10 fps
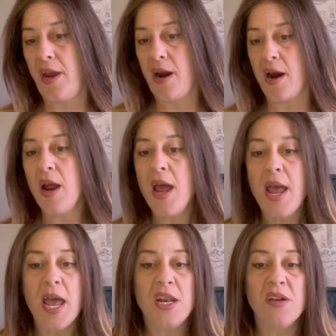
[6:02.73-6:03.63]
air.
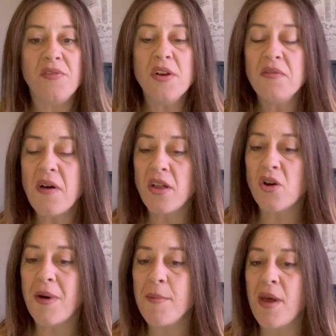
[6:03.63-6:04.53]
And if you follow
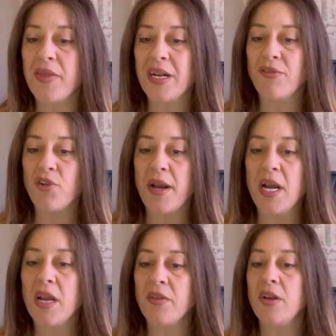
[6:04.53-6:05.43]
my method of
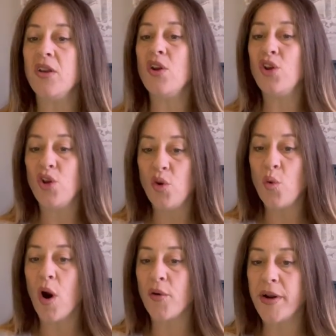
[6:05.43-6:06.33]
training, then you
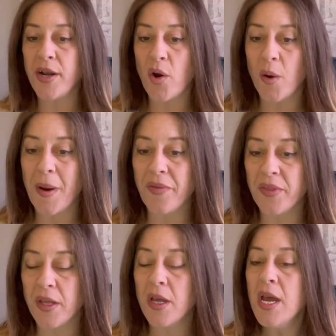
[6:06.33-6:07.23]
already know about
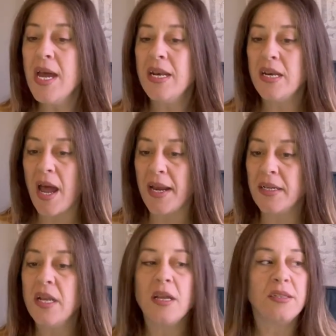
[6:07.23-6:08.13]
the
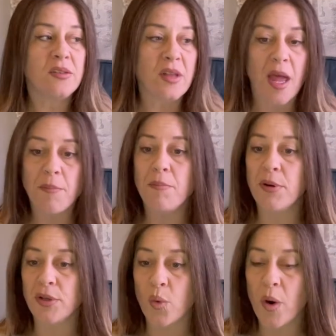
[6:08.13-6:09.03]
nine step
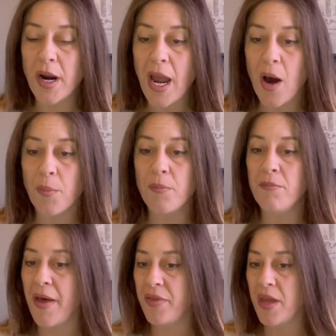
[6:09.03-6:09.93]
build a workout
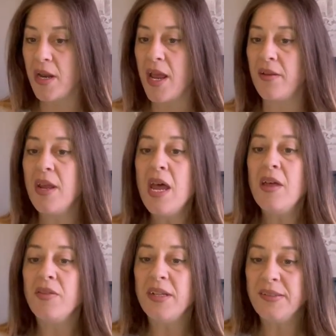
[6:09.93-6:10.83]
method. And
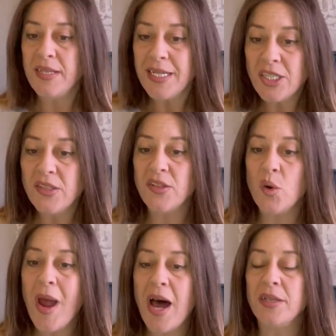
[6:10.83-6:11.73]
this teaches
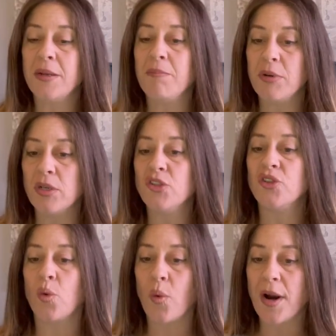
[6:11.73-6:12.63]
you how to build
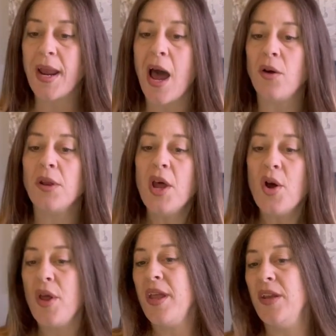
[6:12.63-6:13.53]
your workout
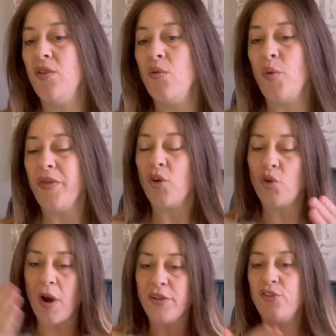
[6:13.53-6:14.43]
in with
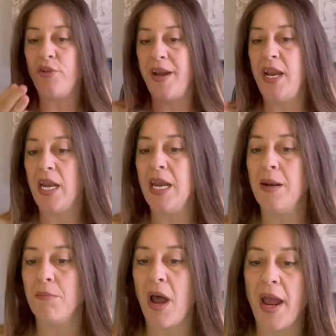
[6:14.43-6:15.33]
cross training
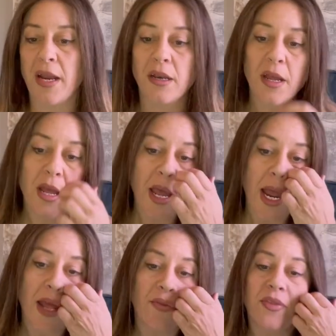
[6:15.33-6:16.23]
in mind.
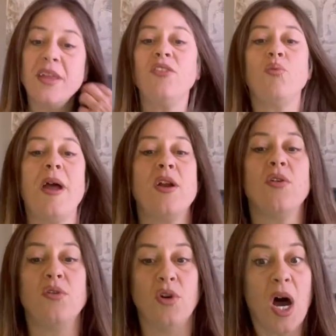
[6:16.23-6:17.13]
And this way you're
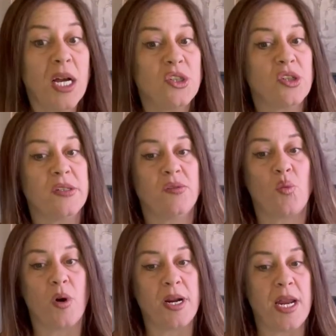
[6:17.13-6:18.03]
not just
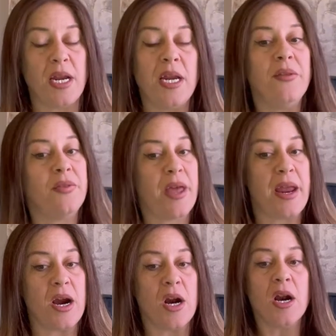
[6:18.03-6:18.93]
working in the
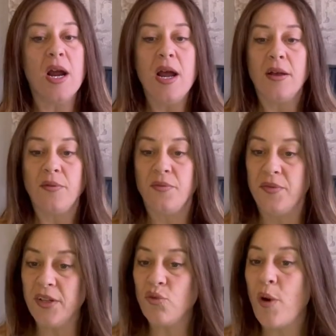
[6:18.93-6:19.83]
air.
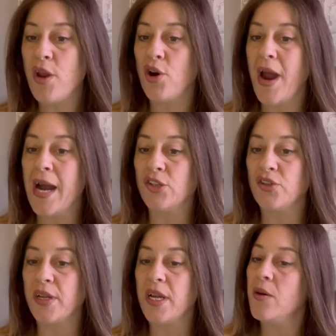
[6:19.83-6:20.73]
This way you're
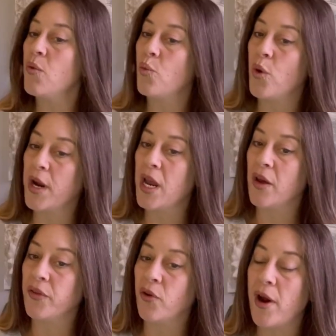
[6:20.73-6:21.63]
actually working
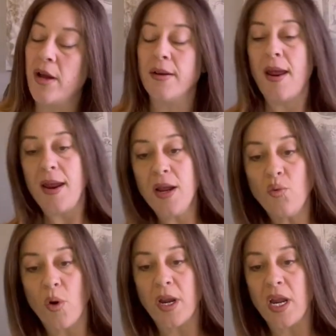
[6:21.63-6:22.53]
on the ground and
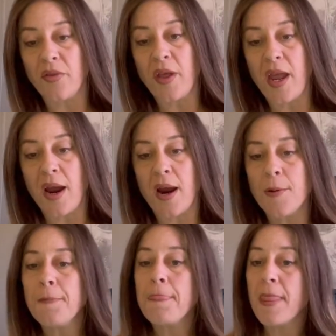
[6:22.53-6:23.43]
working in the
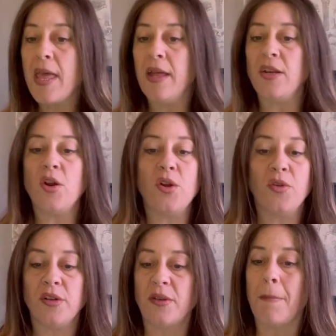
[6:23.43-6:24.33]
air, and
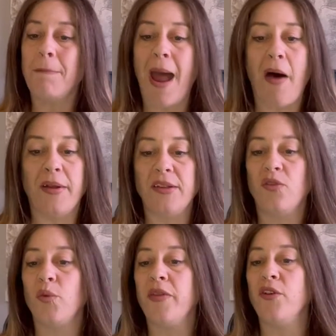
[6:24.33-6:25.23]
there's a balance
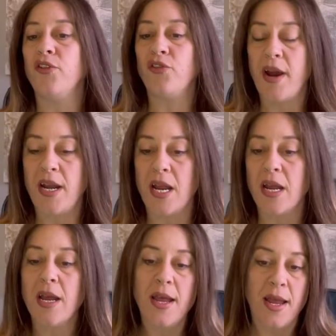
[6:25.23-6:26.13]
with your training
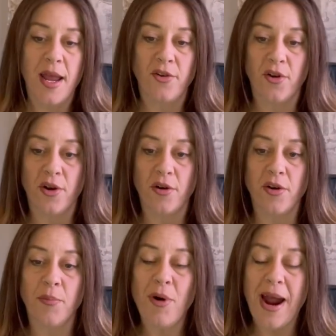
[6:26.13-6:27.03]
and your,
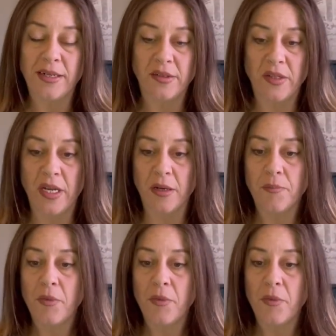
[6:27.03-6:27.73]
your practicing.